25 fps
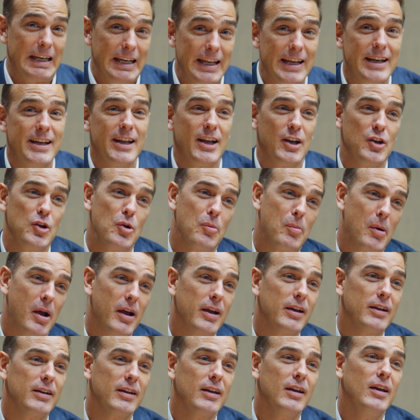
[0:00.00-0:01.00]
need it in your
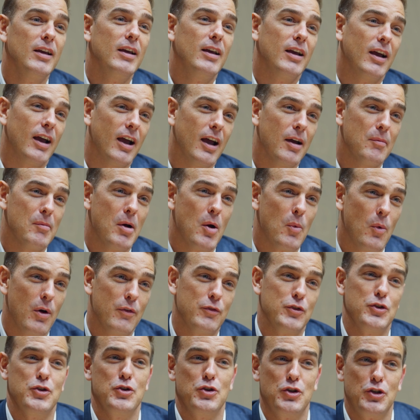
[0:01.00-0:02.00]
bank.
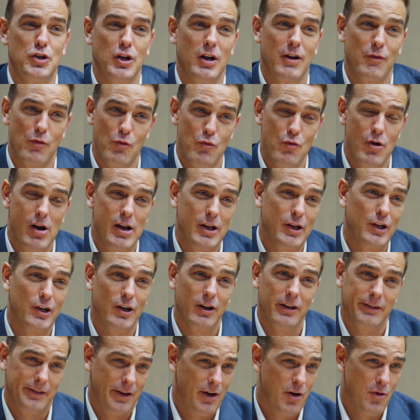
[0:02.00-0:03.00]
However, you should have a really good
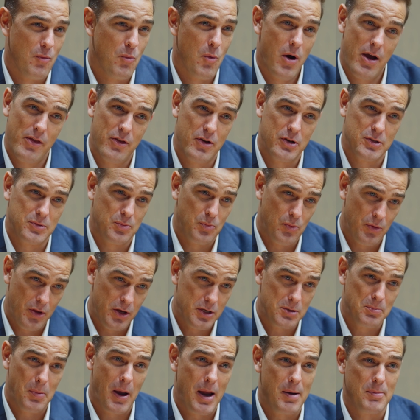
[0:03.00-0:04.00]
idea on where
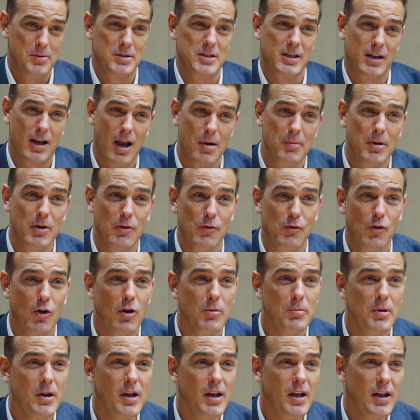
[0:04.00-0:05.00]
those payments are coming
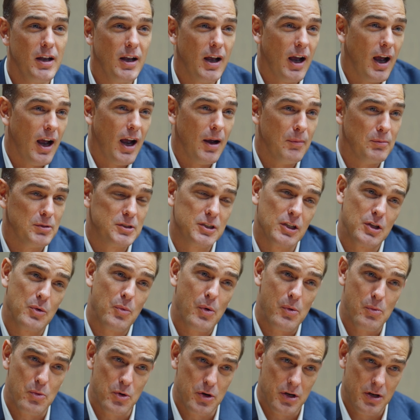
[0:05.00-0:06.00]
from, so that
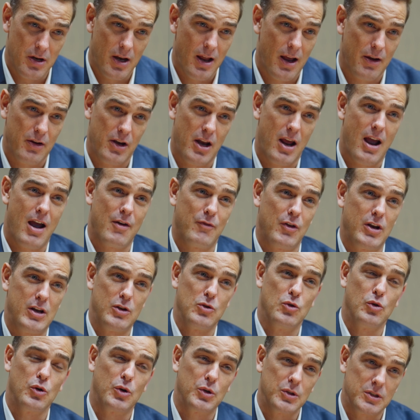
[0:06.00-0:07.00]
we wouldn't have any
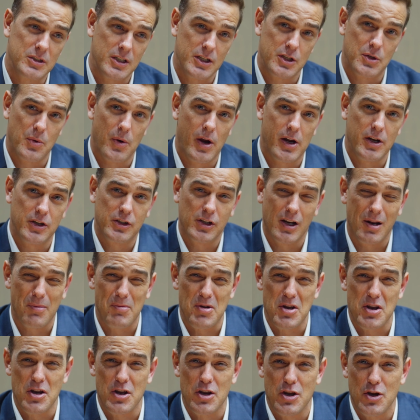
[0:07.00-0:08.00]
awkward situation. I
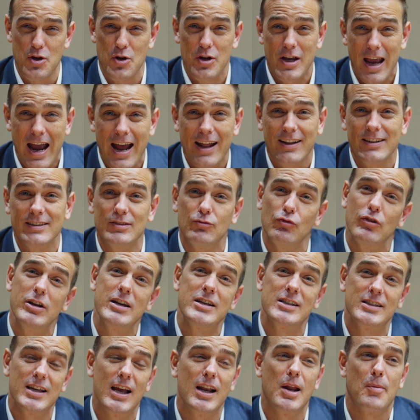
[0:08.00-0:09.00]
mean, you can
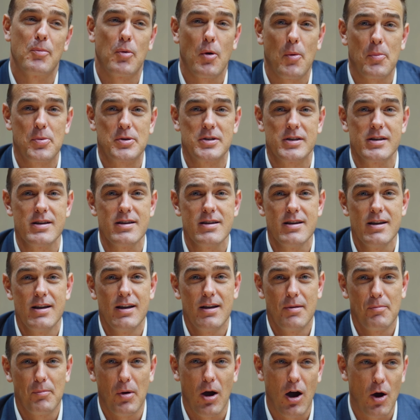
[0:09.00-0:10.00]
resell a property
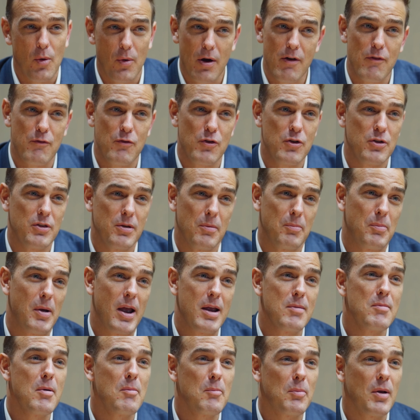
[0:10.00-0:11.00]
partway through the
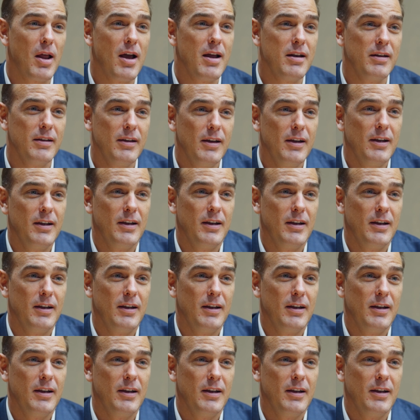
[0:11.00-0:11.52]
payment plan,